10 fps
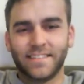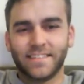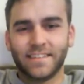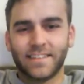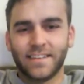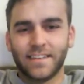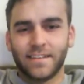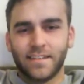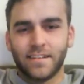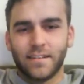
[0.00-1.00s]

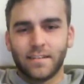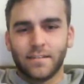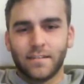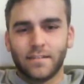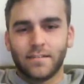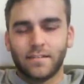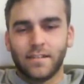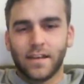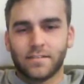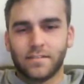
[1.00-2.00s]

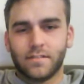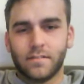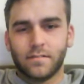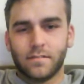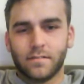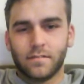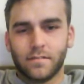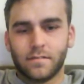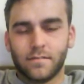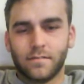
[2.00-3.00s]

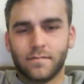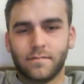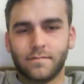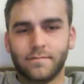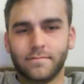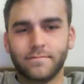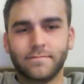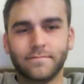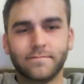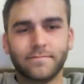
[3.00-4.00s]

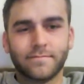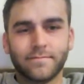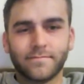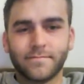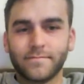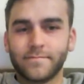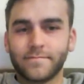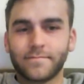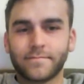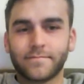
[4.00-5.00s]

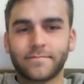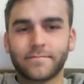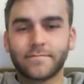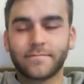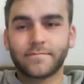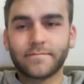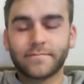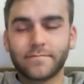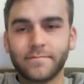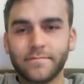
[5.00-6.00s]

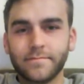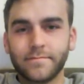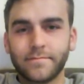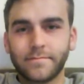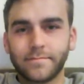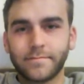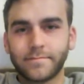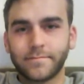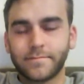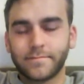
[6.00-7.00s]

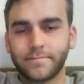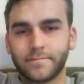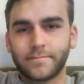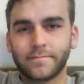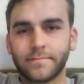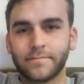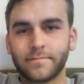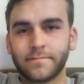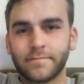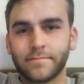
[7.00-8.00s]
[no speech]